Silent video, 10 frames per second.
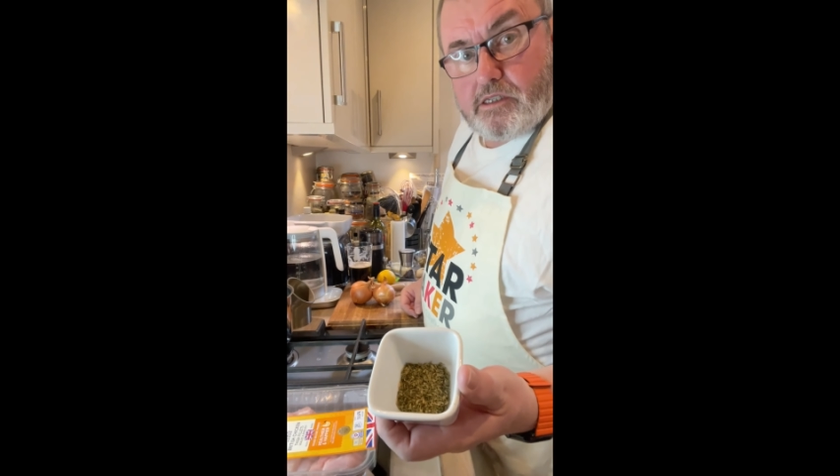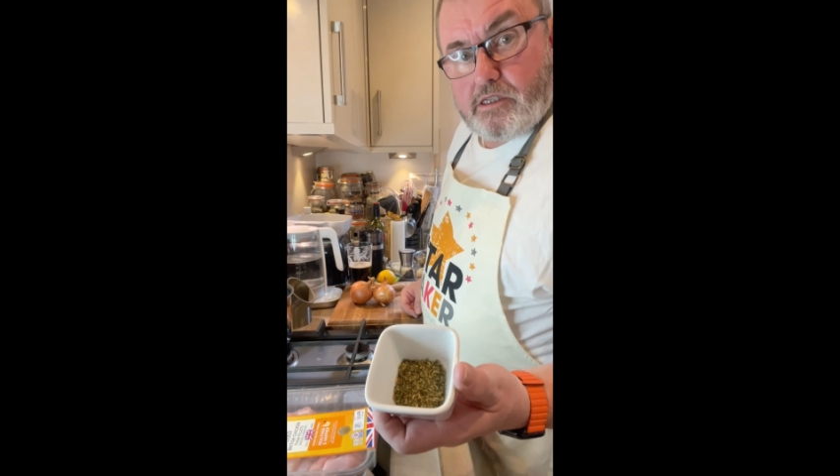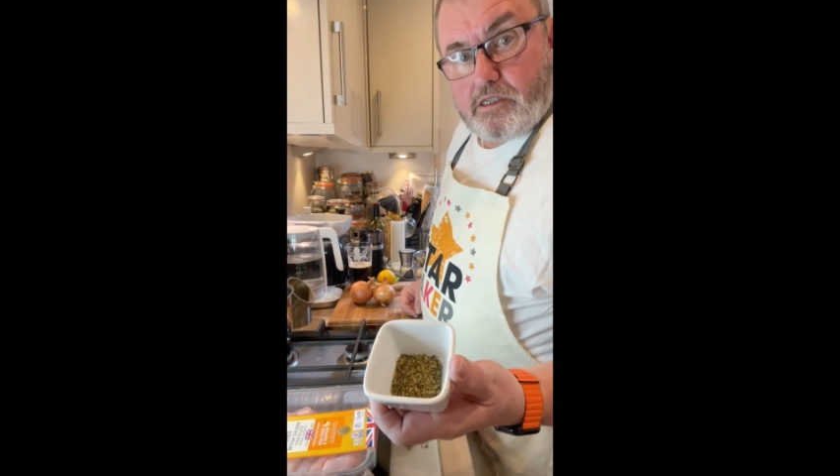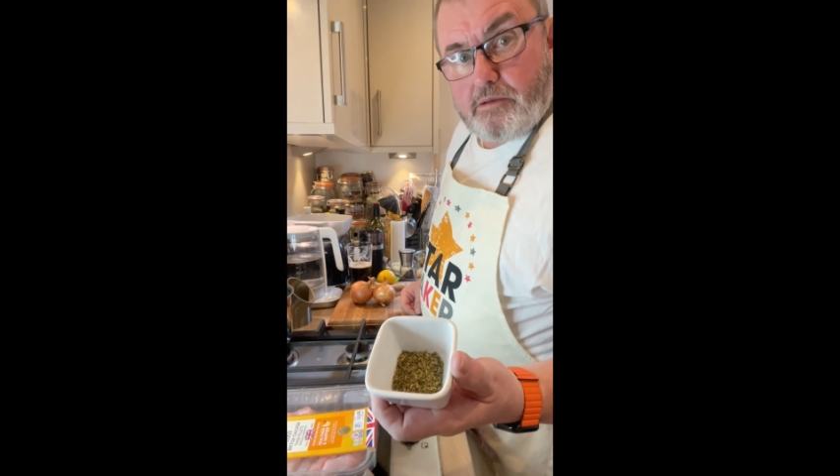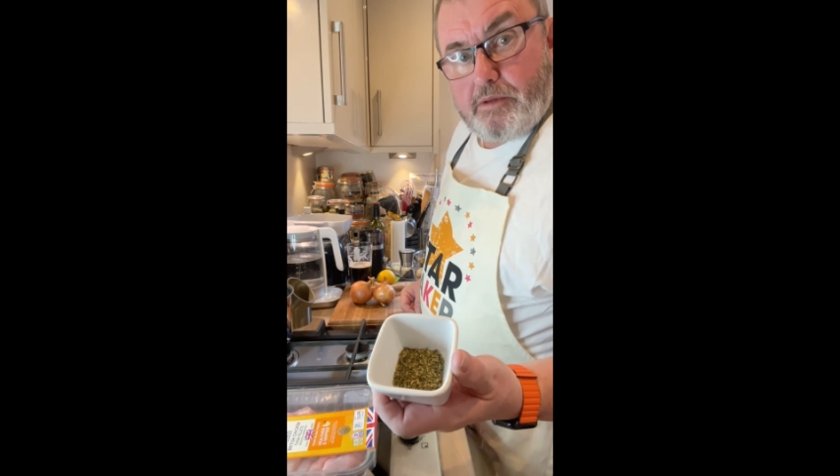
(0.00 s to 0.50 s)

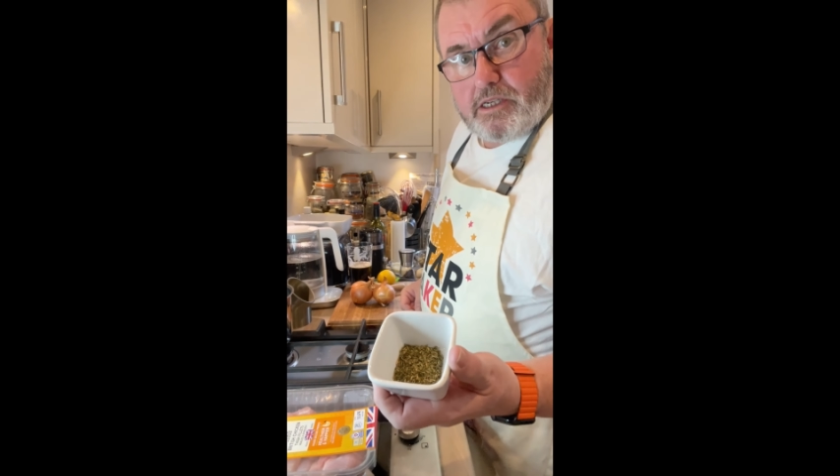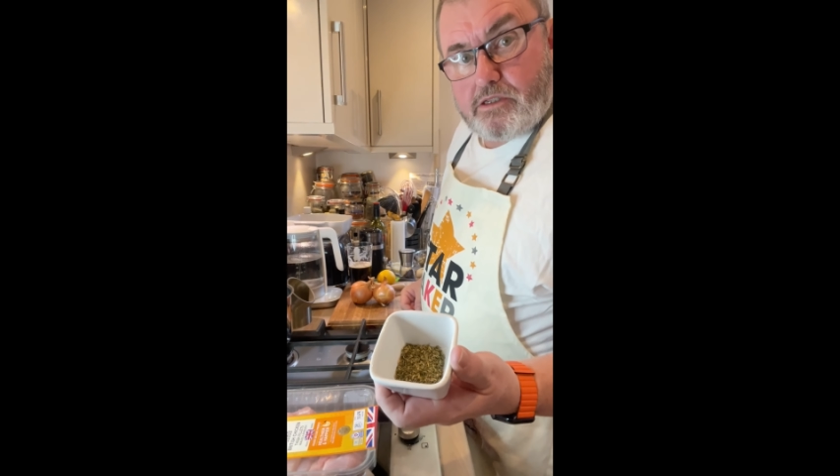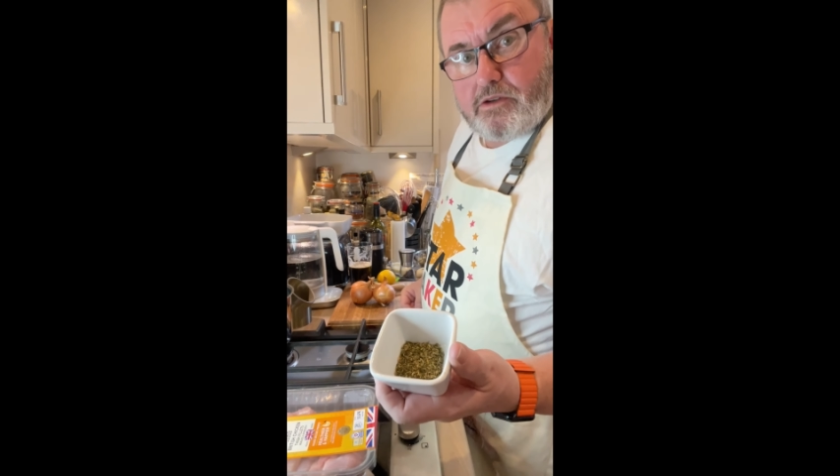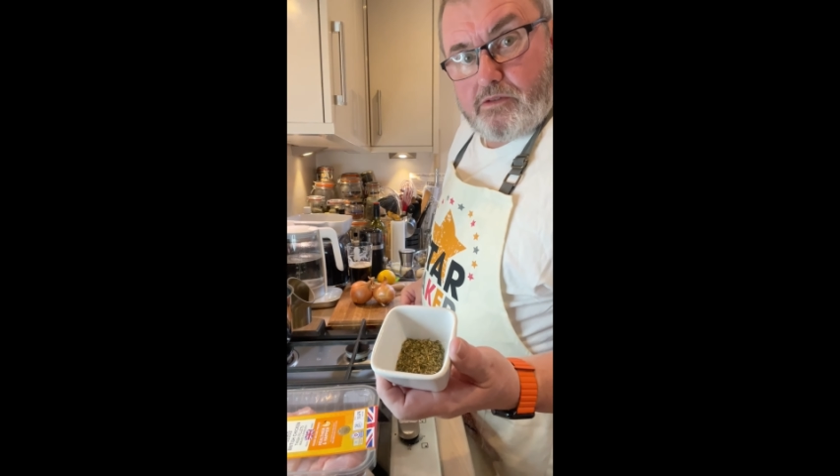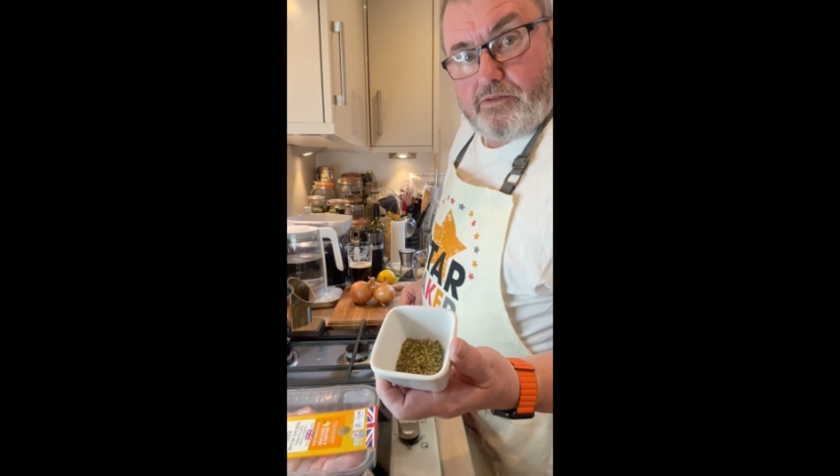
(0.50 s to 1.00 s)
just a
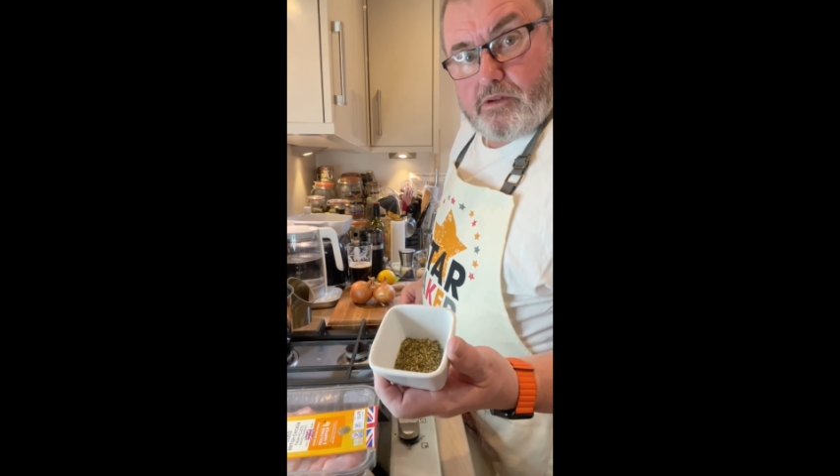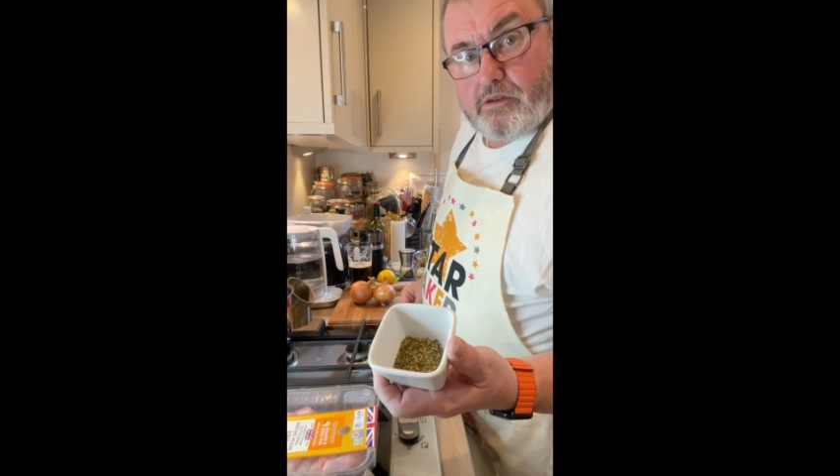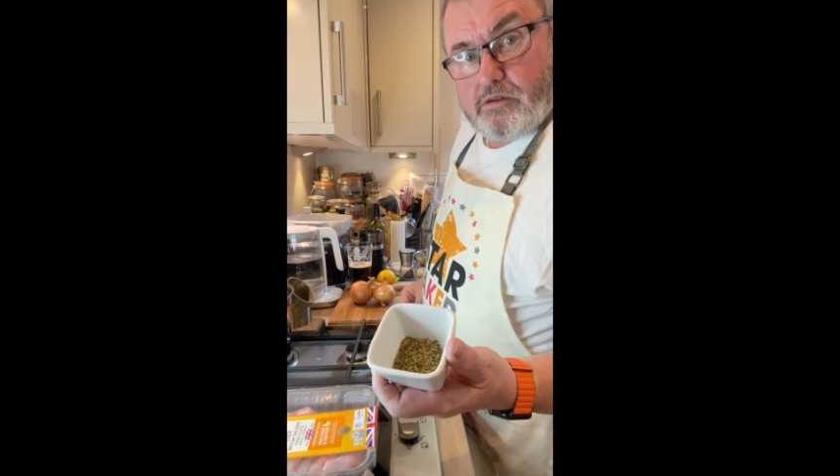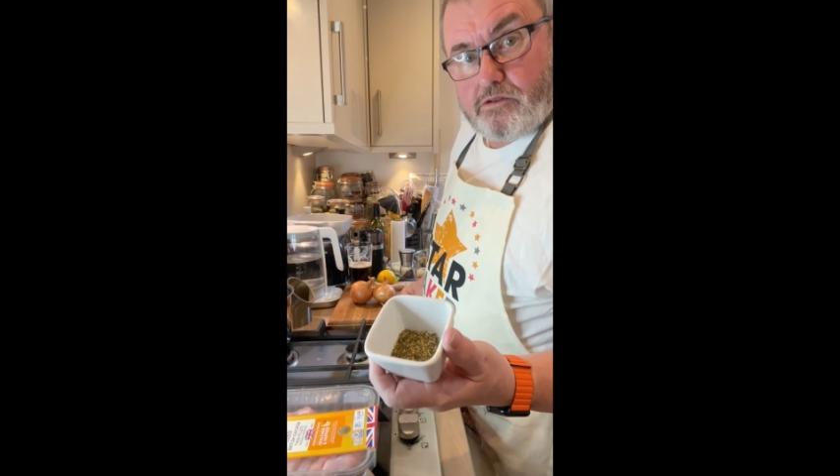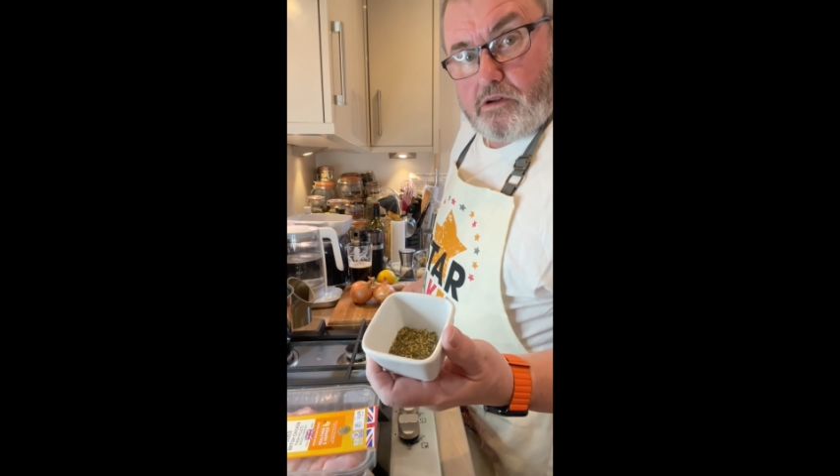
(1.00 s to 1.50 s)
mixture of
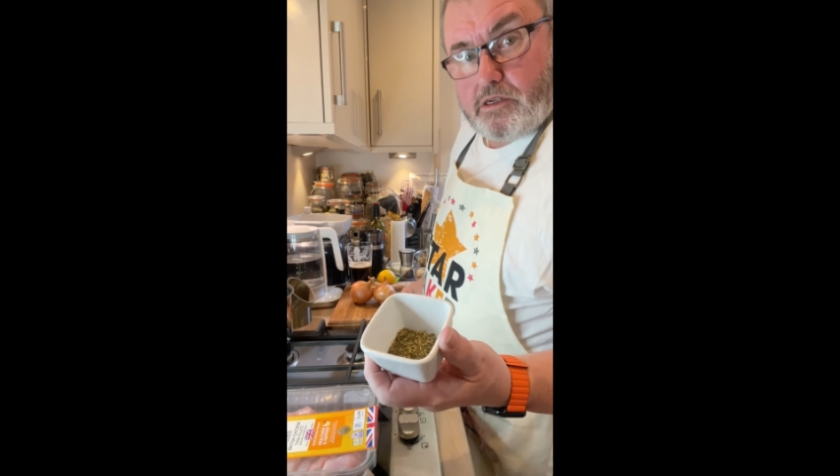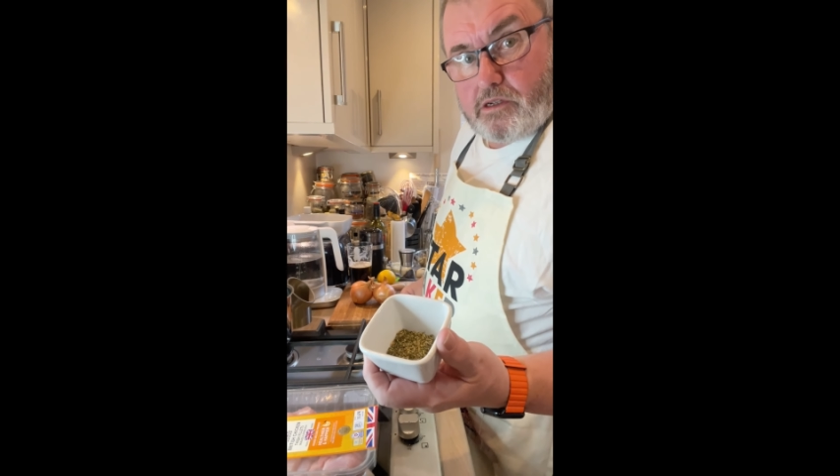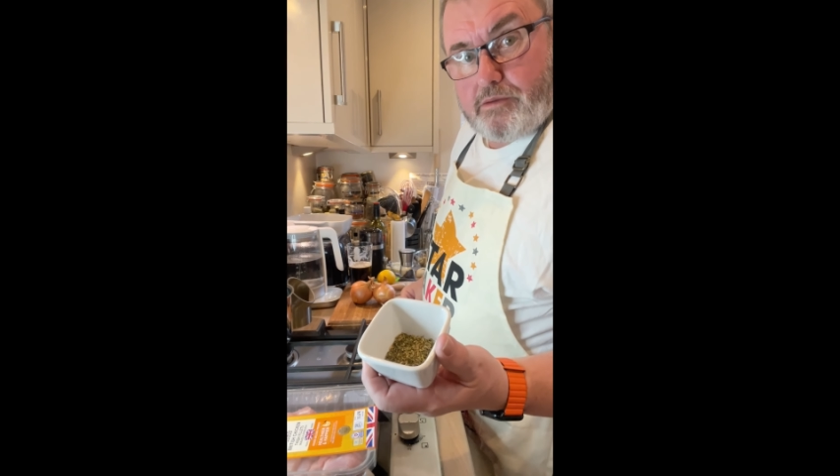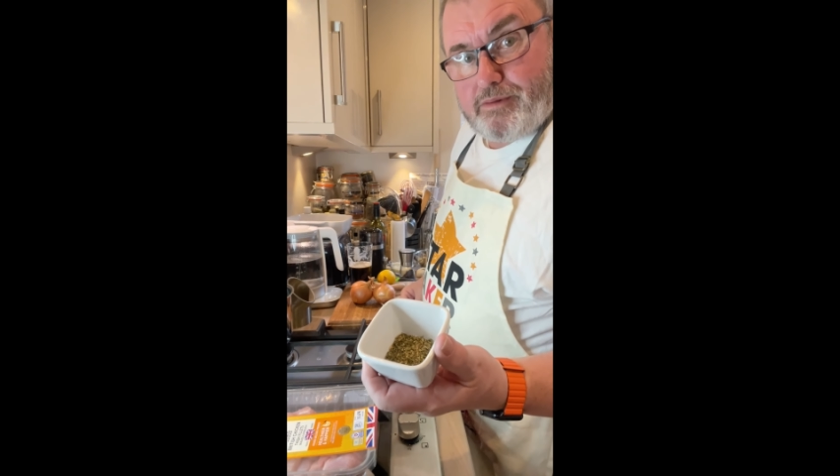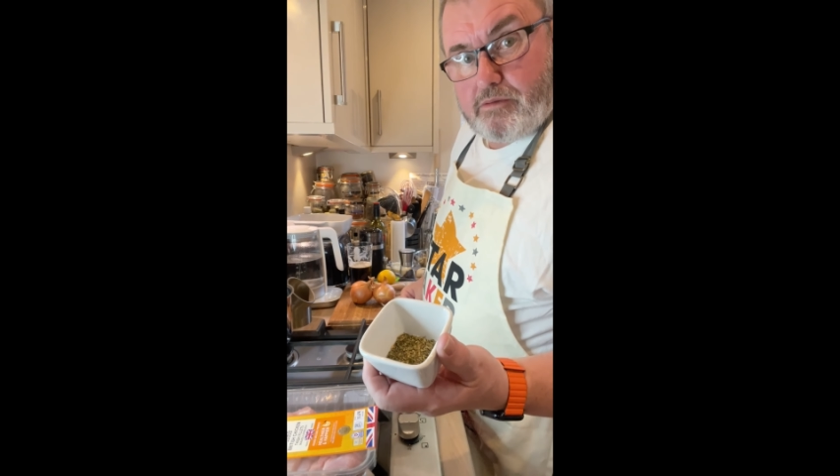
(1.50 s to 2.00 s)
dried herbs,